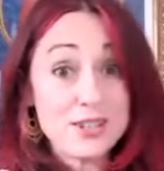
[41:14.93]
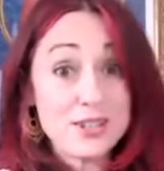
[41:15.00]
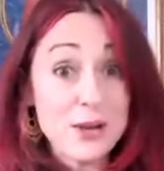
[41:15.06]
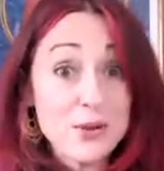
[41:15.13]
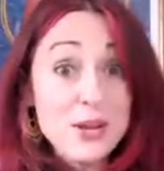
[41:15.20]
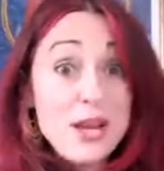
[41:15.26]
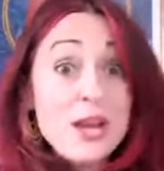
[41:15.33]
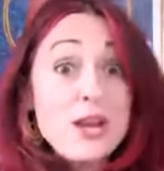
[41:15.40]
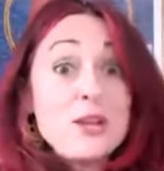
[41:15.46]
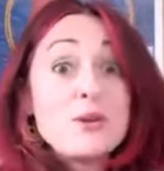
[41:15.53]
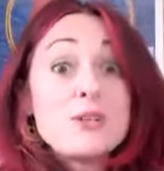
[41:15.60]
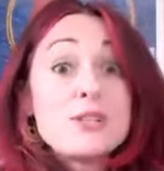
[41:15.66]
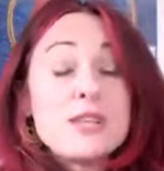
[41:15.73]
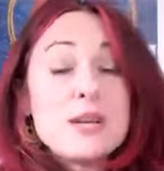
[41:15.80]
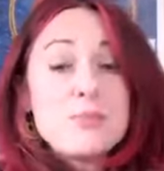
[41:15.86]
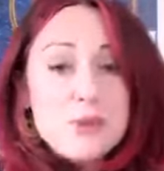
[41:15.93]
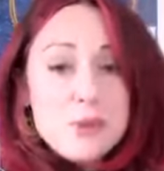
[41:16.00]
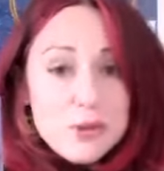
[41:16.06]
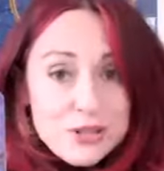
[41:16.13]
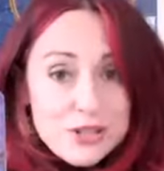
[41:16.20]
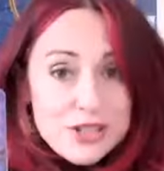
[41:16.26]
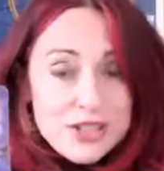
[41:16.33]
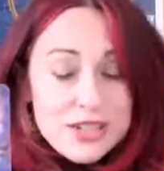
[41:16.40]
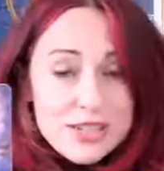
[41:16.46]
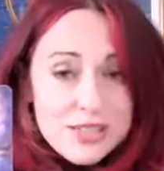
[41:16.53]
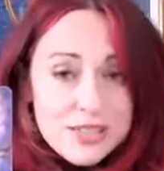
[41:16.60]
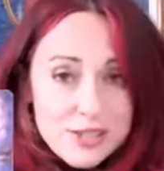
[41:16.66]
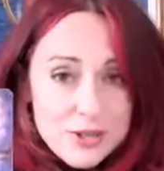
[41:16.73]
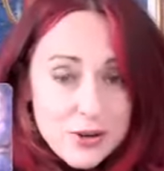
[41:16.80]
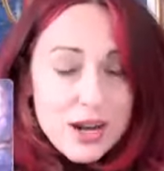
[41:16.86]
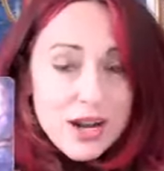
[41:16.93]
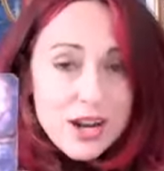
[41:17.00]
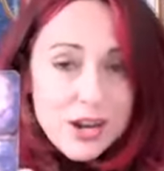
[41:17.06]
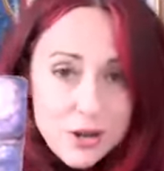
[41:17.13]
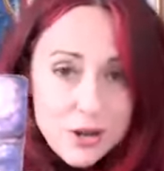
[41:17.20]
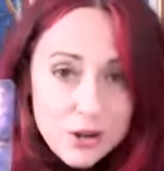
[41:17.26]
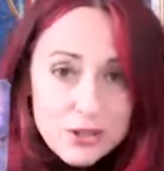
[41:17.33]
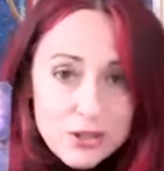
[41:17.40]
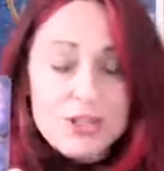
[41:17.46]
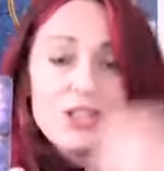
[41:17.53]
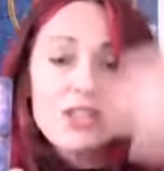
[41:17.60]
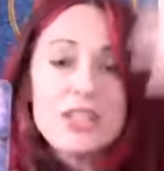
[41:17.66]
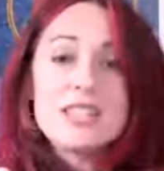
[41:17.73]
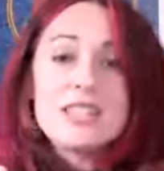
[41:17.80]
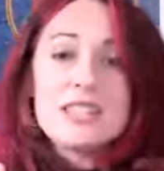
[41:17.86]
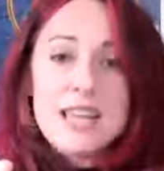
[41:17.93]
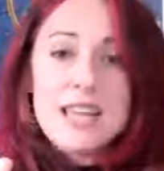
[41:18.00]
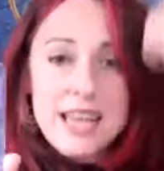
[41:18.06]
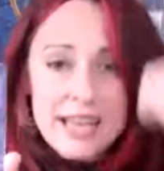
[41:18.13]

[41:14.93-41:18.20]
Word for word: So your subconscious, your unconscious